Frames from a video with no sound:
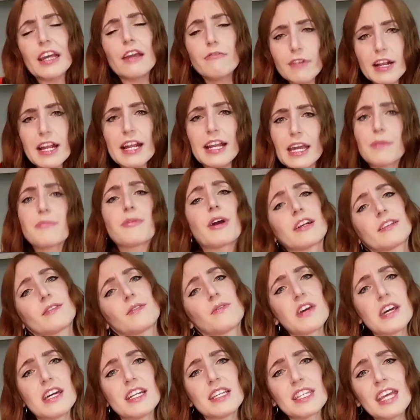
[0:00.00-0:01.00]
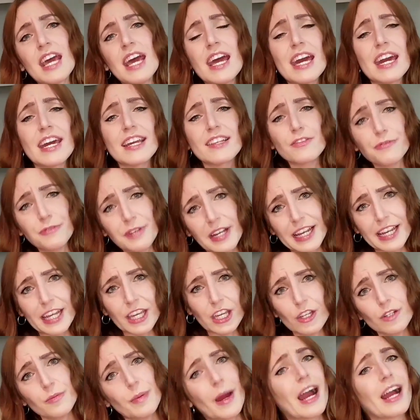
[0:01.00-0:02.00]
really impressed with it. It's a really
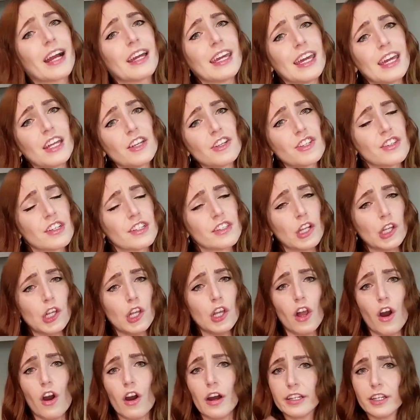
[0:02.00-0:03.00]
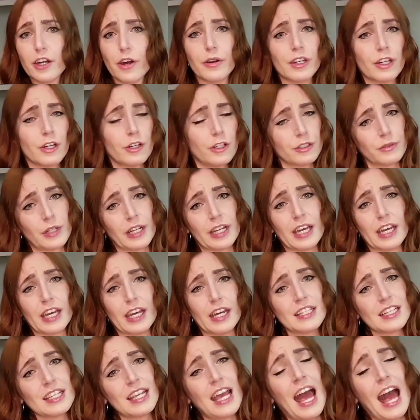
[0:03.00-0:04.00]
good package. There's a lot going on in
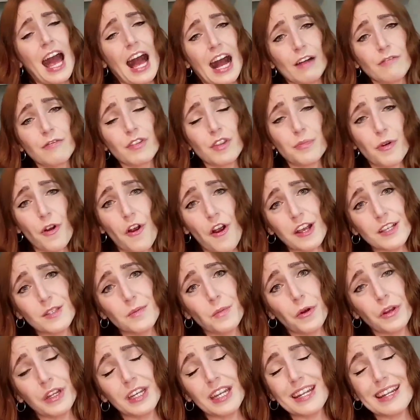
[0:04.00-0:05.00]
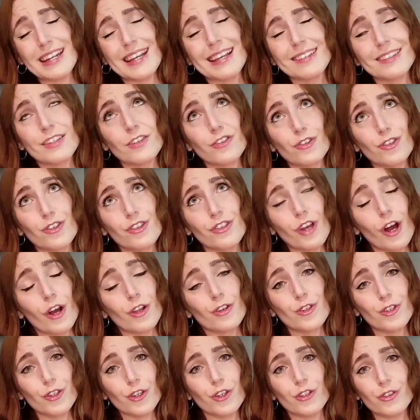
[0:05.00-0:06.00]
it, and for the price point it is
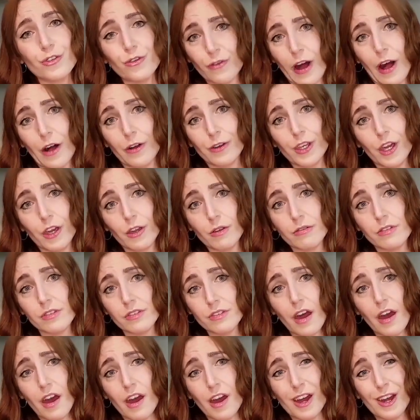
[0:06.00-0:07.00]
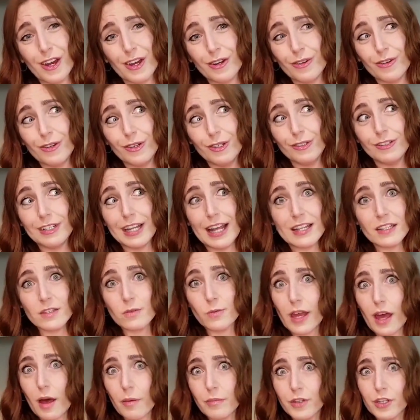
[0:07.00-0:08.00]
such good value. So let's
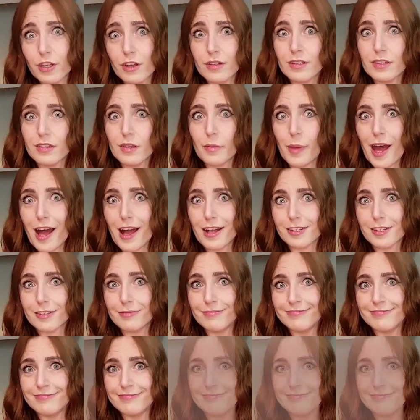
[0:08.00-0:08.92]
weigh up the good and the bad.